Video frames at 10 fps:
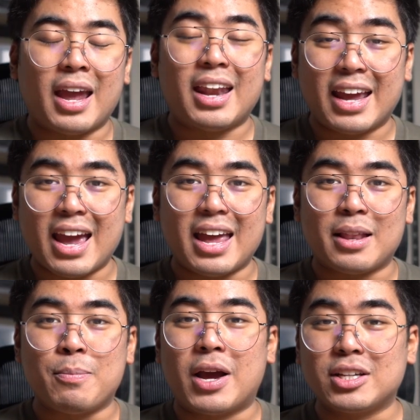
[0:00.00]
And
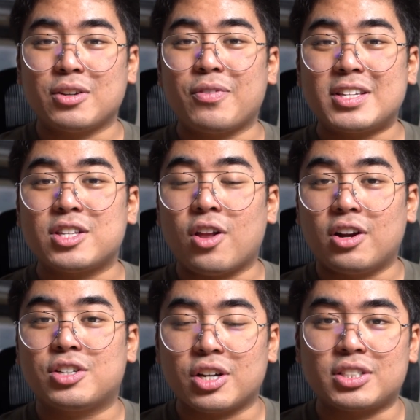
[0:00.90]
again, because of its
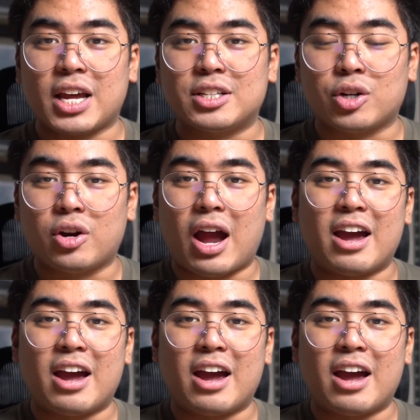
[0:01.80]
large sensor,